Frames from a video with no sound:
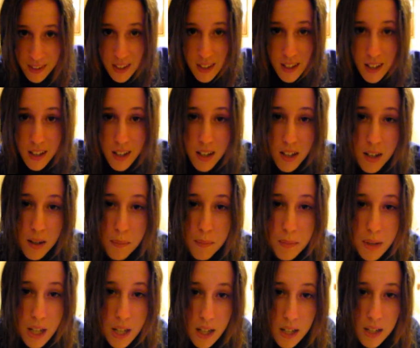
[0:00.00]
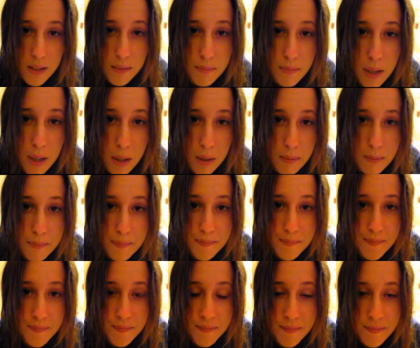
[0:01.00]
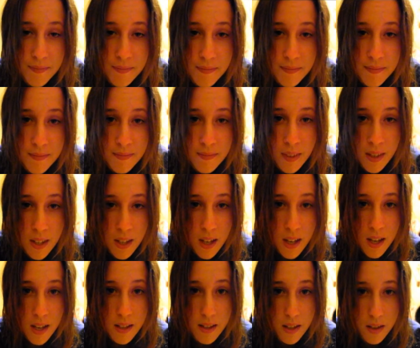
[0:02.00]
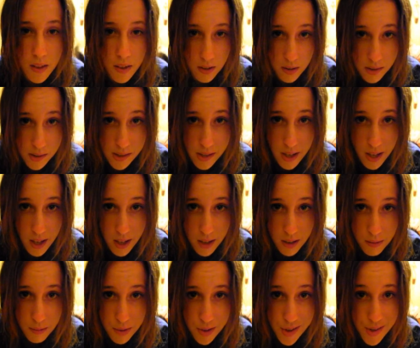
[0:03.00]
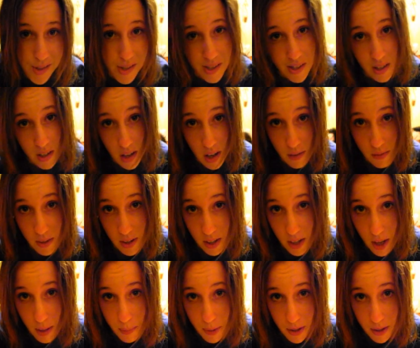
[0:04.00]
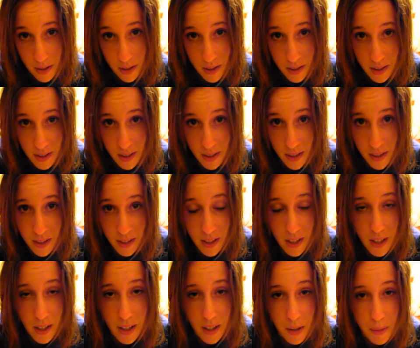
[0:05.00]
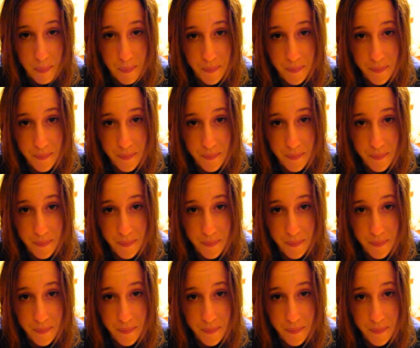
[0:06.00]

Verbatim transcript: Um, um, um. And then Thursday, which is the lovely Emma. Um.